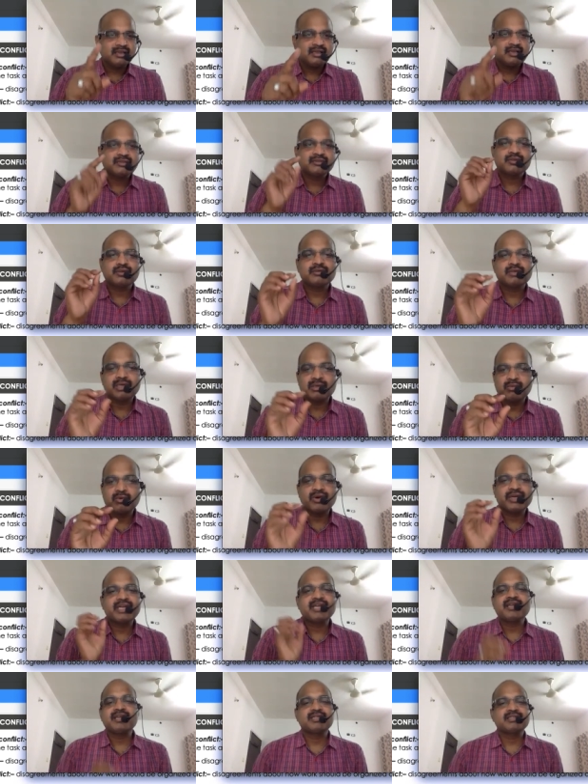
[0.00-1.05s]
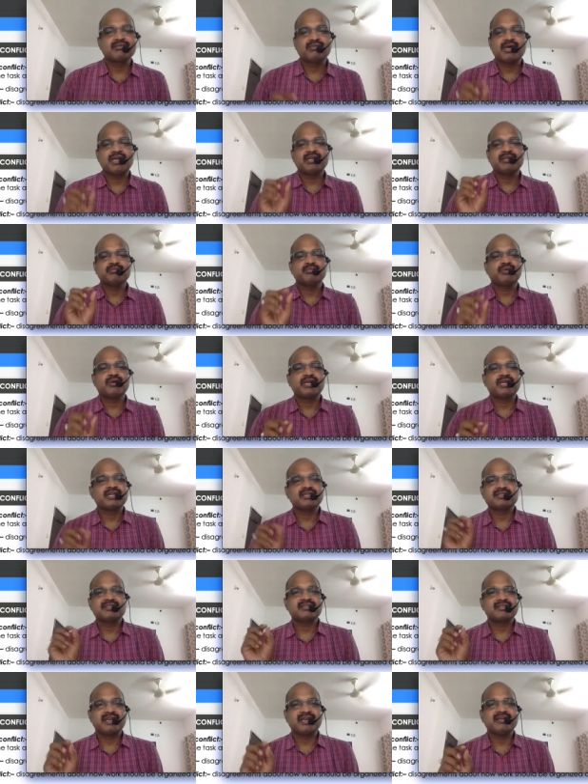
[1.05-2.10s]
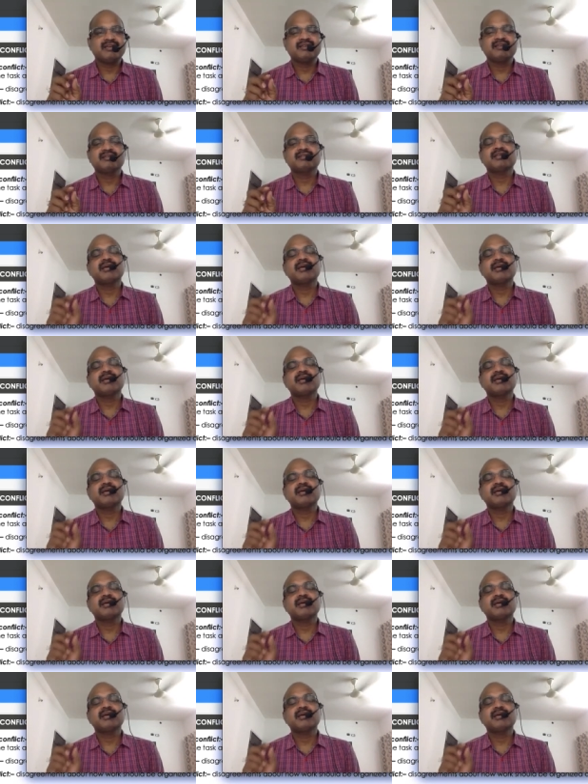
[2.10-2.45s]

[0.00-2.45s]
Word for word: so avoiding is one important style